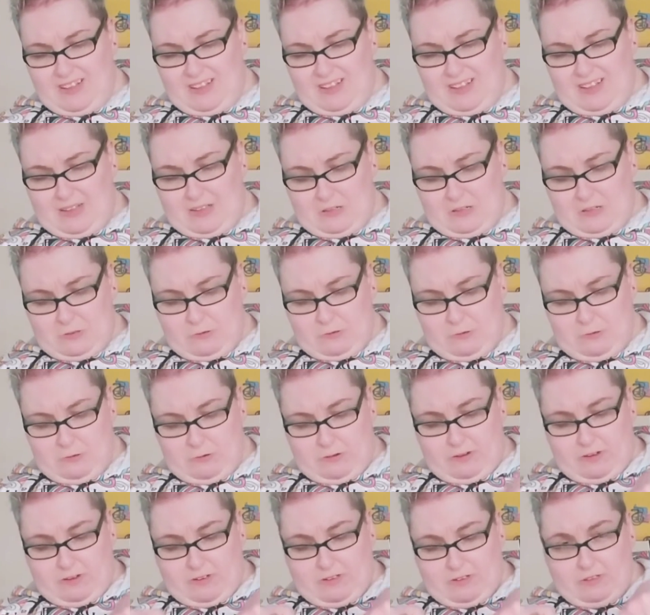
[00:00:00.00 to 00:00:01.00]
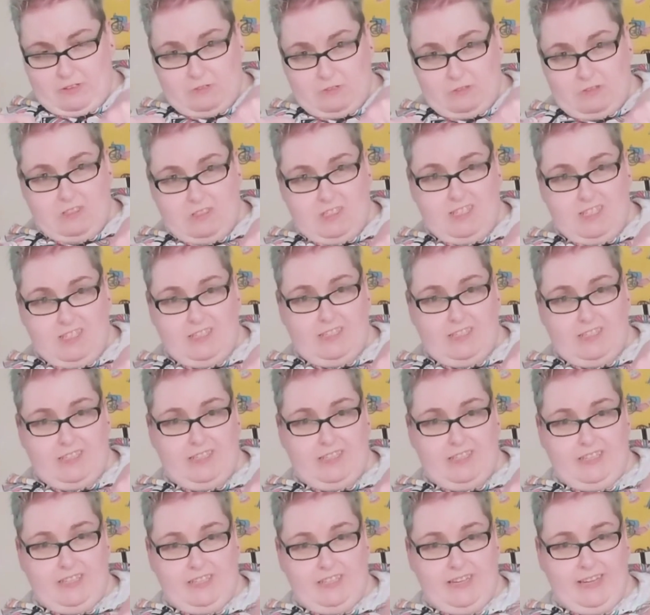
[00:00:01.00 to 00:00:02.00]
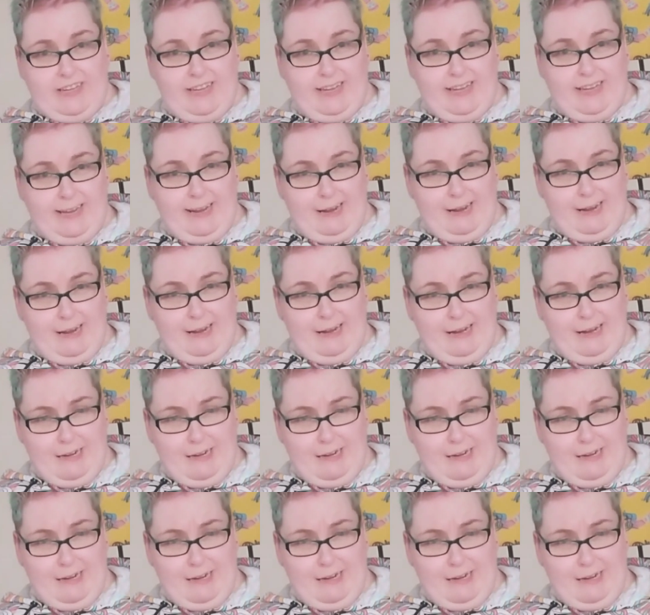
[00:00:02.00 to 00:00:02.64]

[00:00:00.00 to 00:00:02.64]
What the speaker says: So you'll see here,